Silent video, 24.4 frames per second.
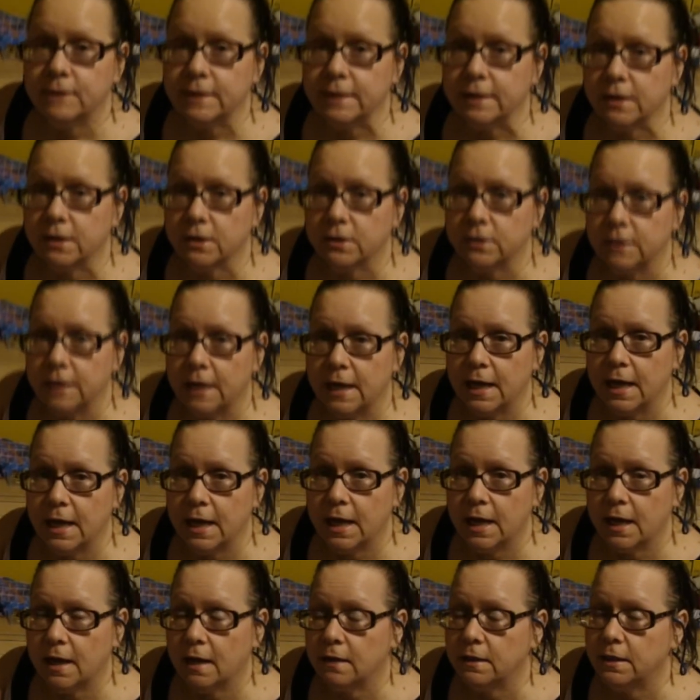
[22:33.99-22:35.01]

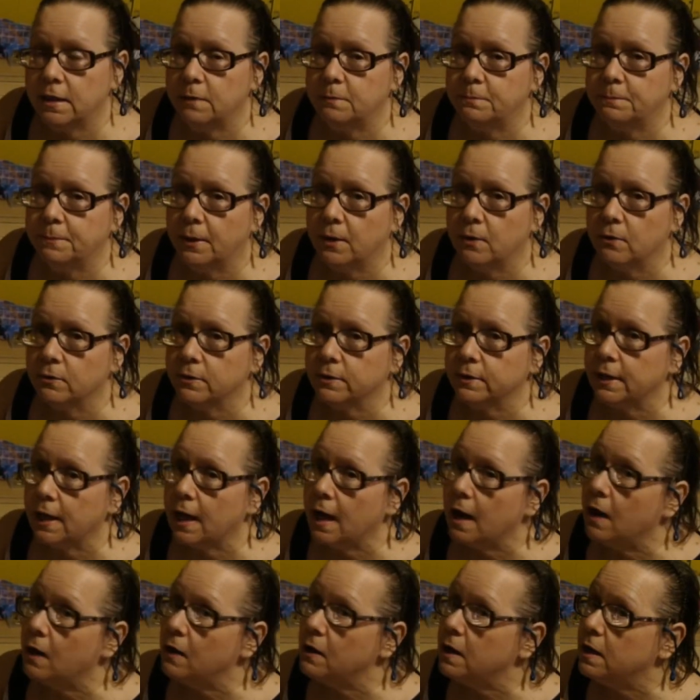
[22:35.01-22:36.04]
fingernail he pokes
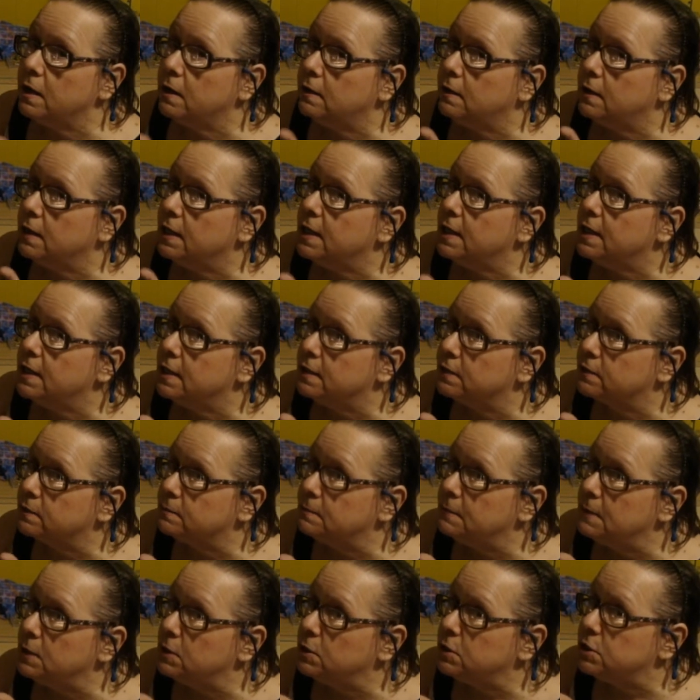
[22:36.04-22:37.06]
out, and he hits
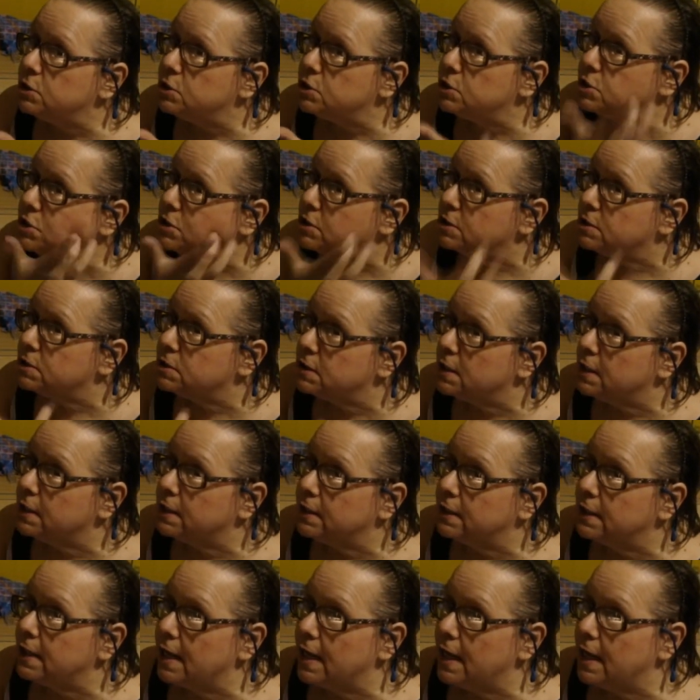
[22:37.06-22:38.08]
me just
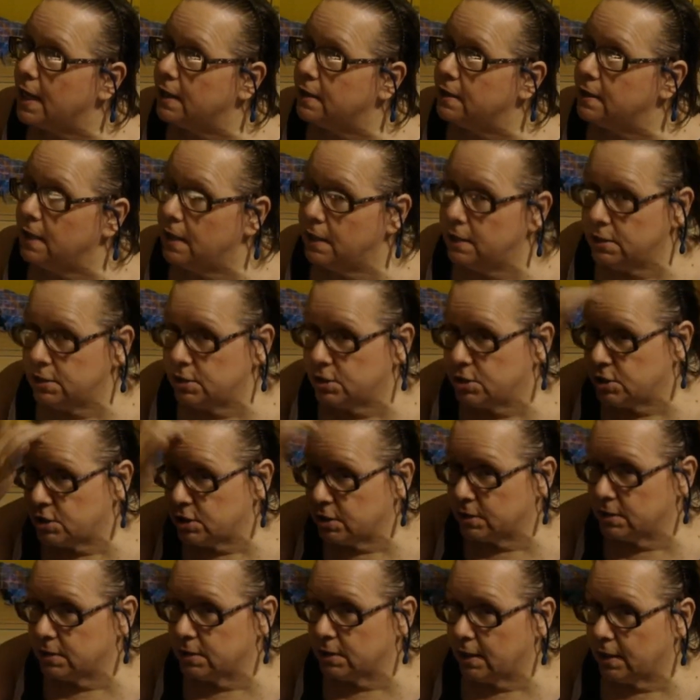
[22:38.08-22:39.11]
like that, and
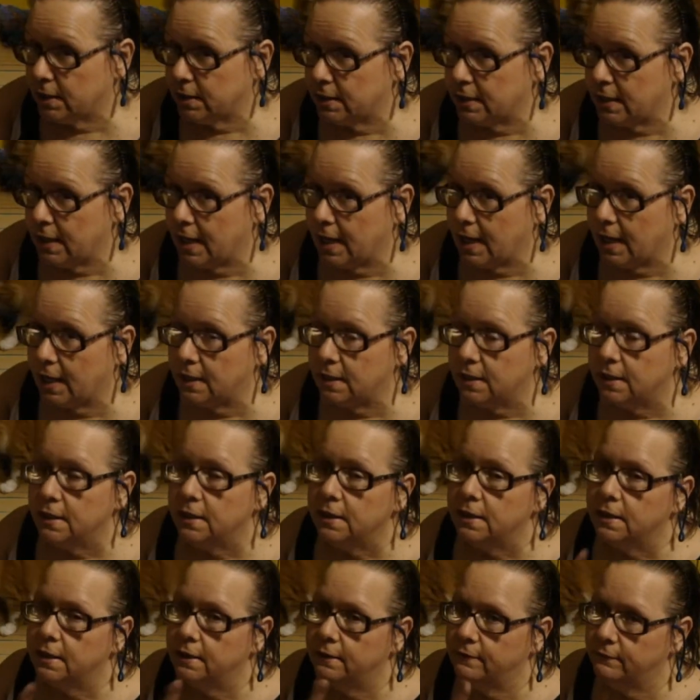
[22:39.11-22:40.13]
just like that.
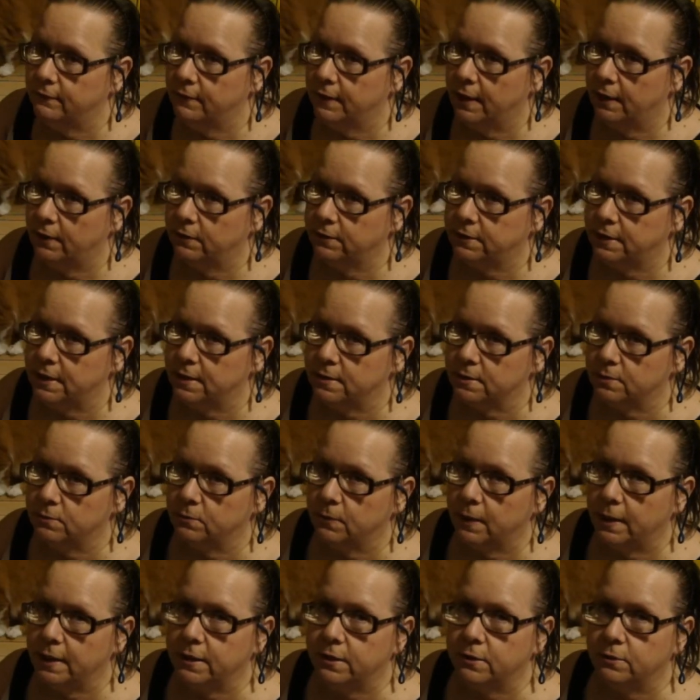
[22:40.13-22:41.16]
If that doesn't
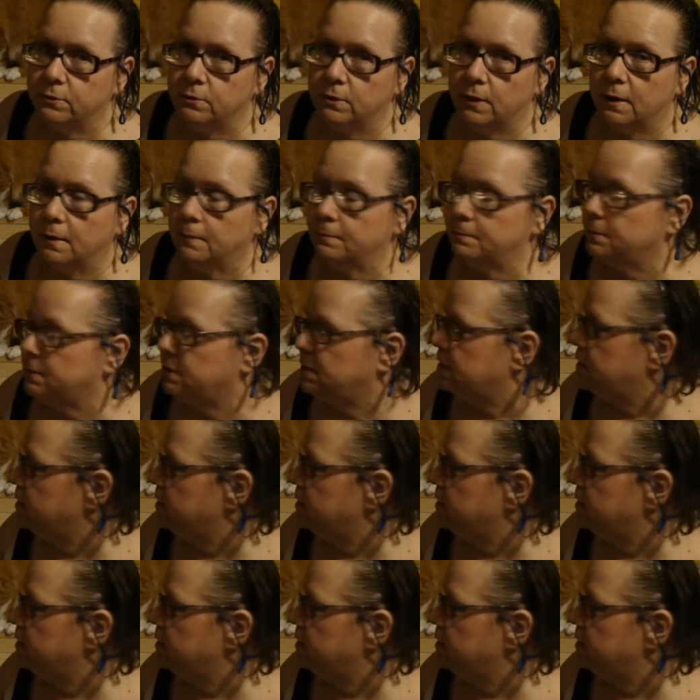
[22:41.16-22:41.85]
wake you up,